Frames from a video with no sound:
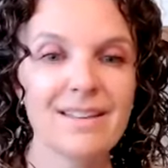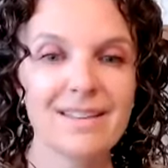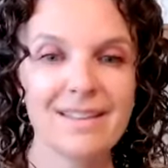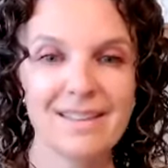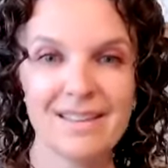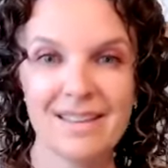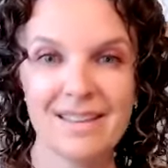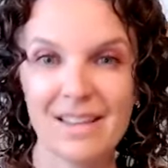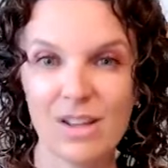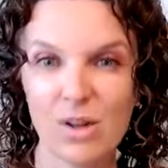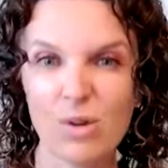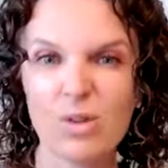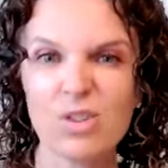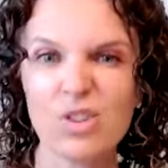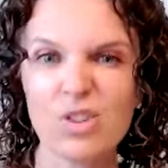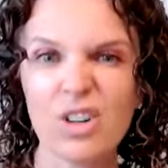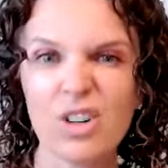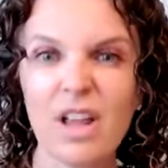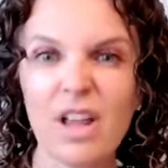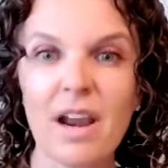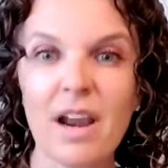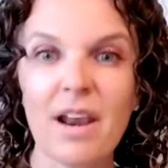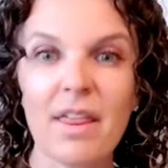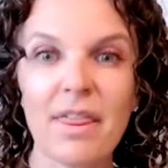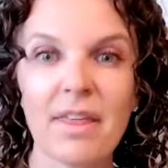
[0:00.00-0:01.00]
Those are
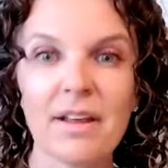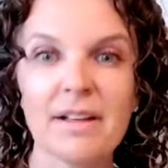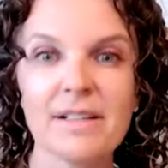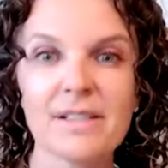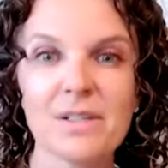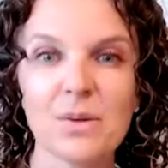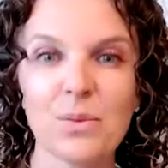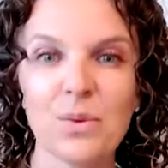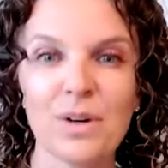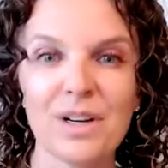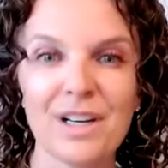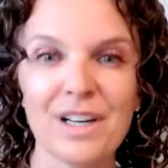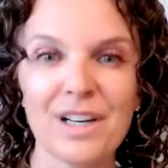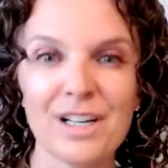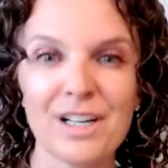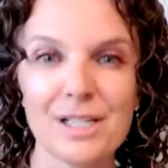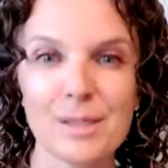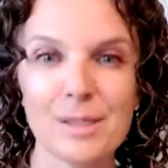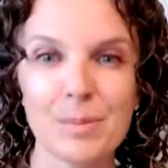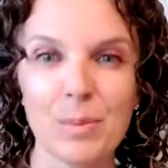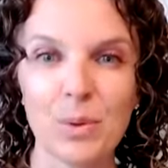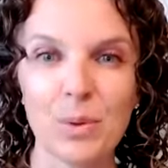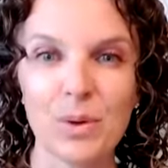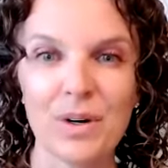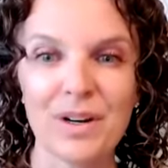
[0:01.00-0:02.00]
a lot of things that we're going to
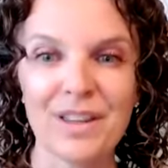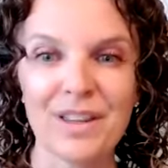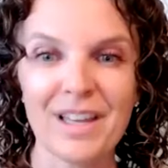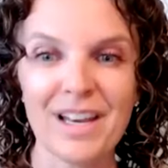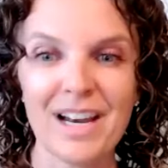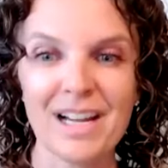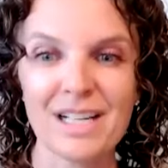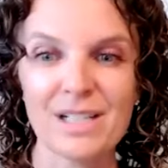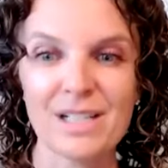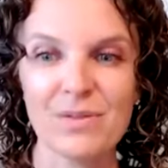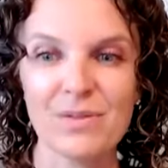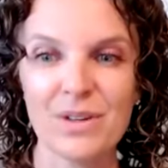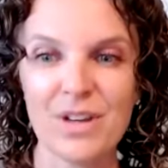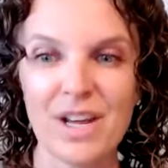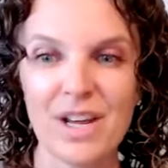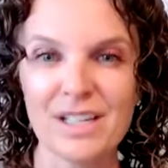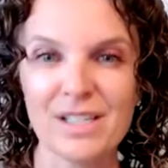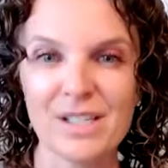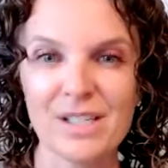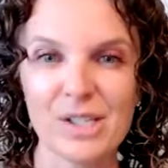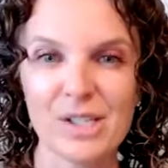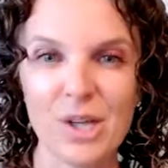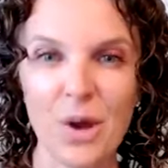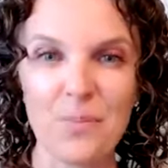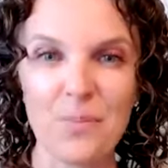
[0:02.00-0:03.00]
explore in the next few
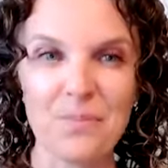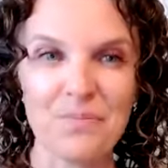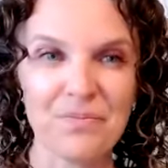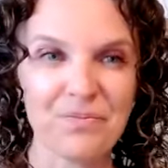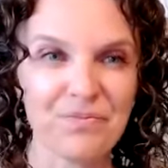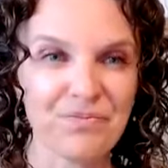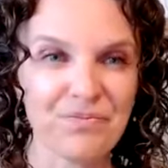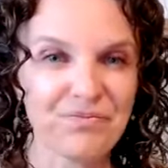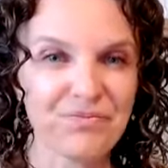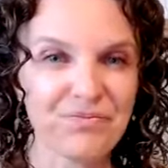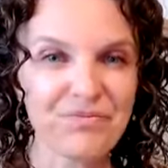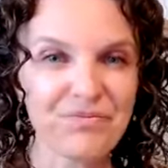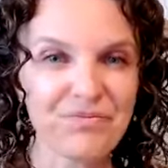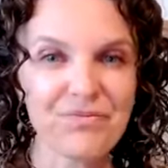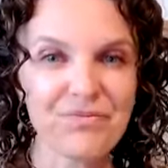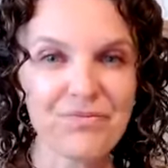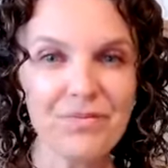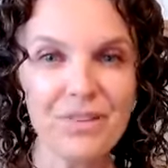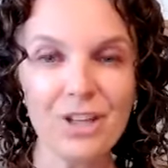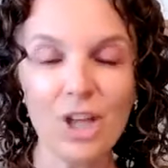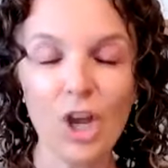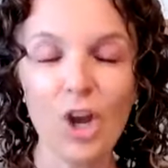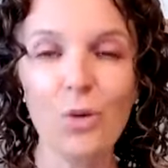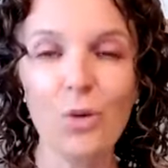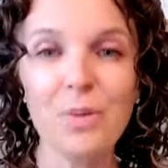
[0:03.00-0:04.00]
days. So
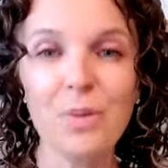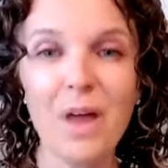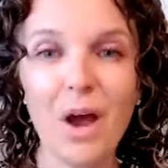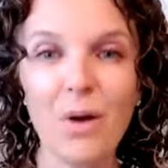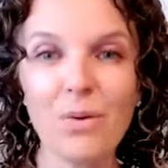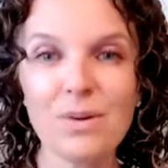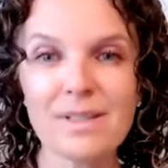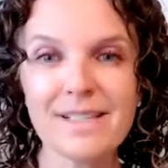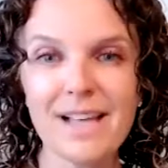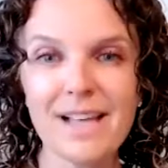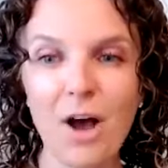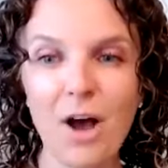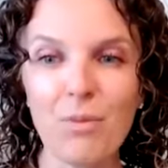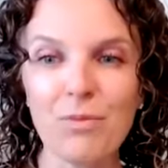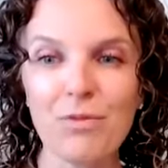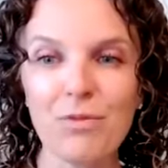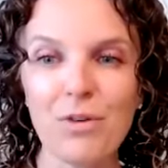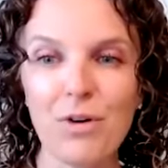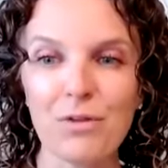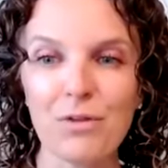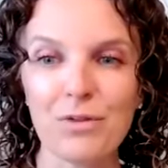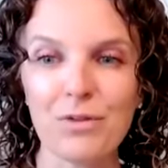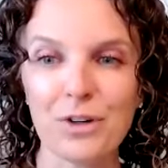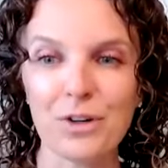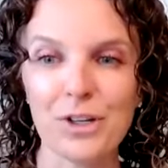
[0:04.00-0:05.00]
hope that was
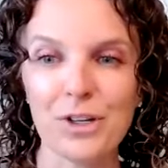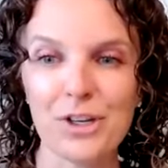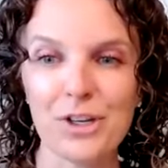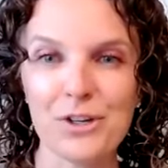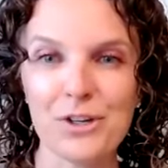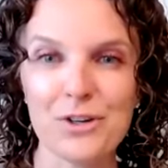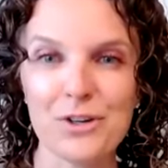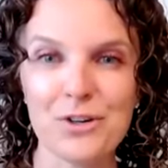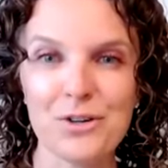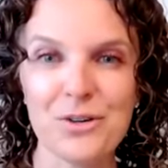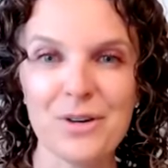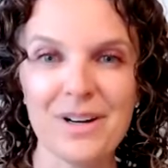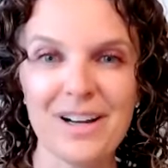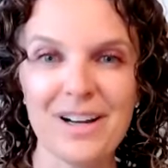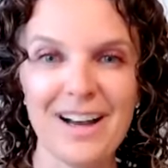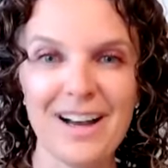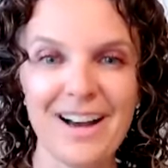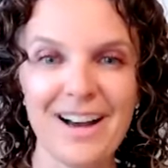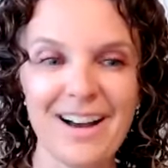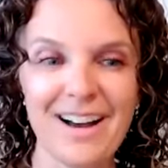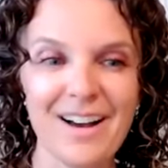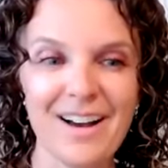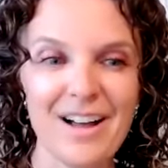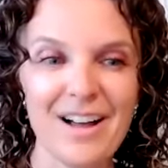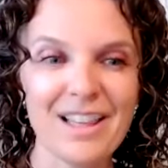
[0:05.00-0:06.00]
helpful for you.
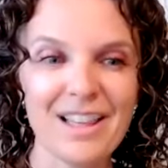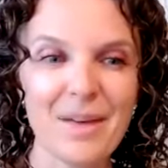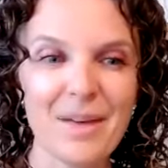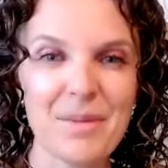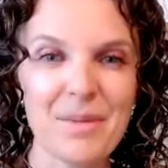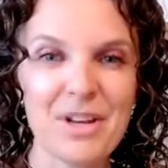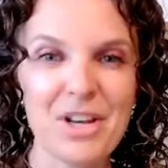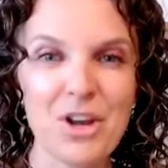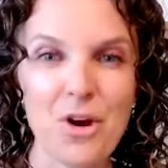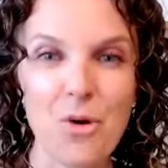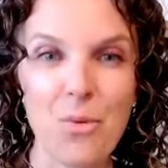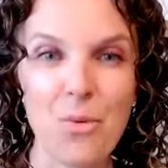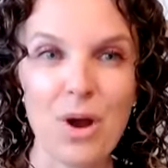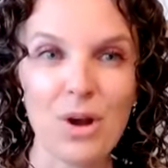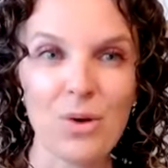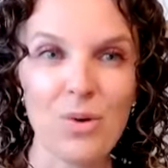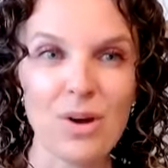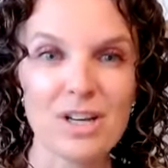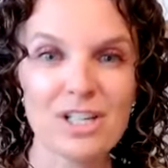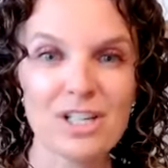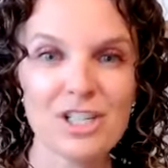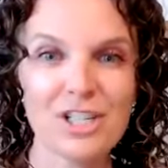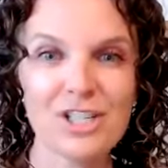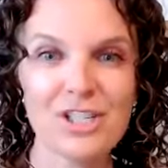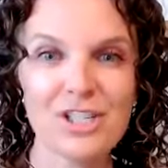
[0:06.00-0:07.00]
Let me know what
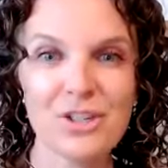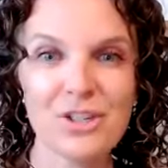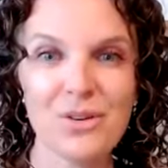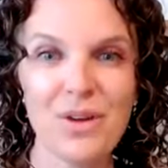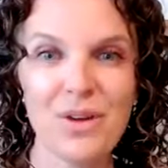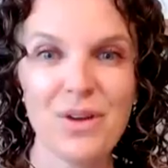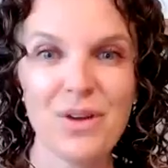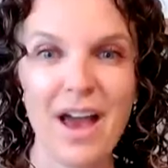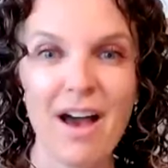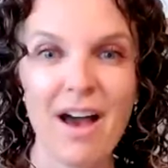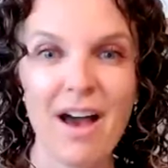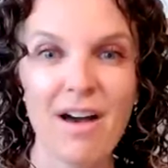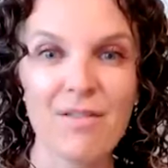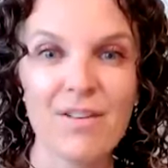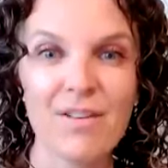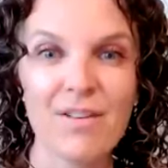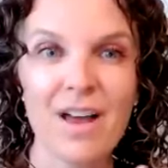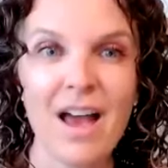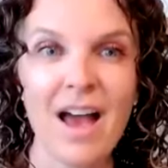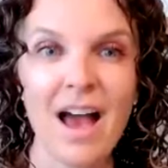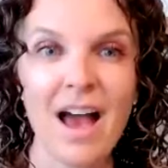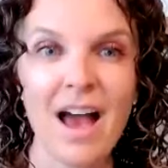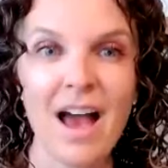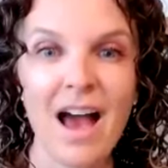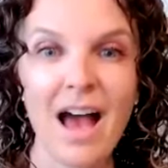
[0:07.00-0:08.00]
questions you have.
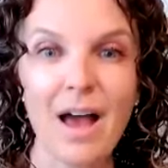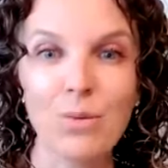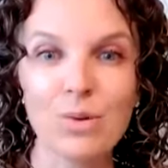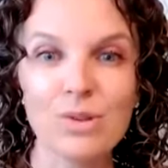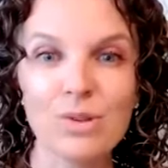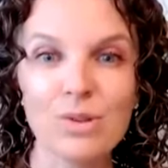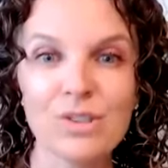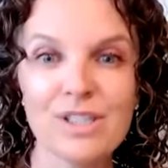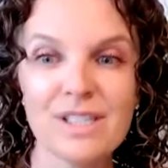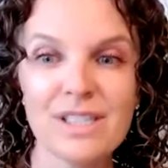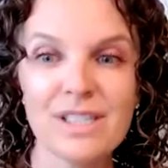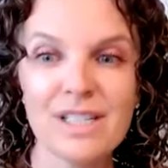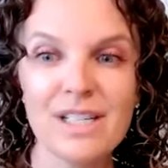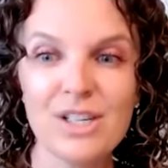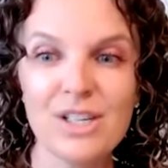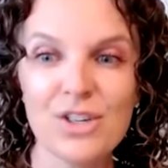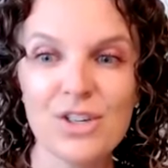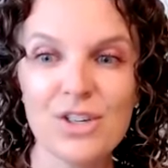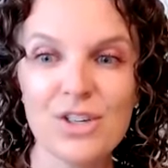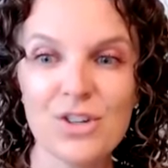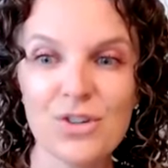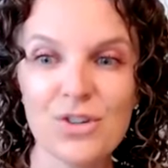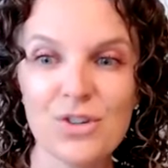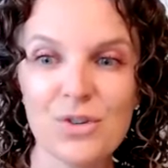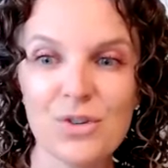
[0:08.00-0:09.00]
I will see
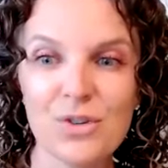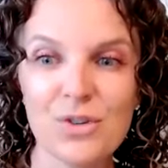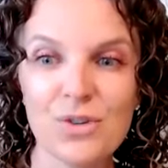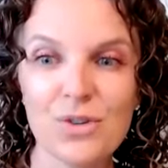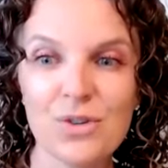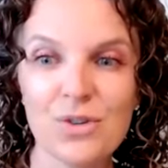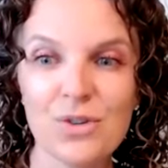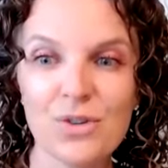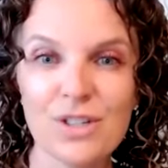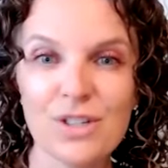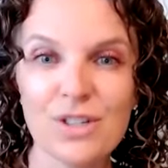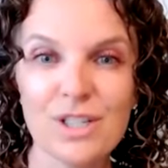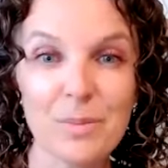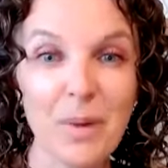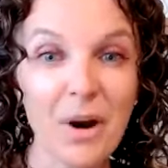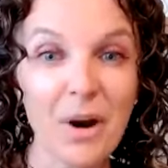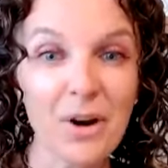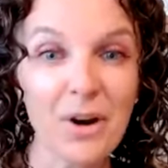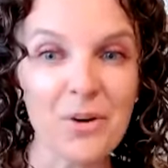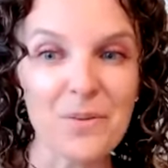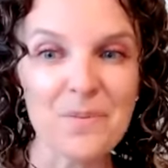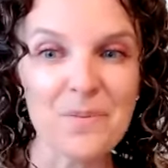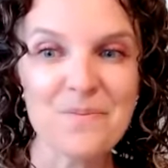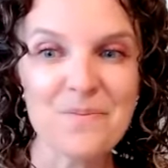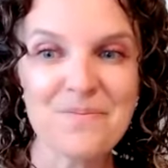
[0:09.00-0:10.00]
you
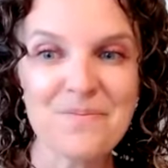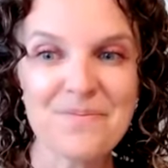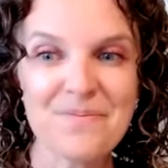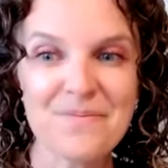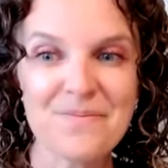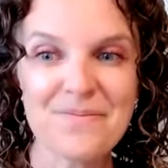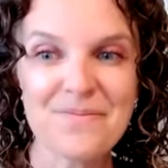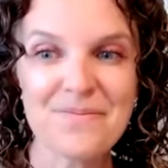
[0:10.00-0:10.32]
tomorrow.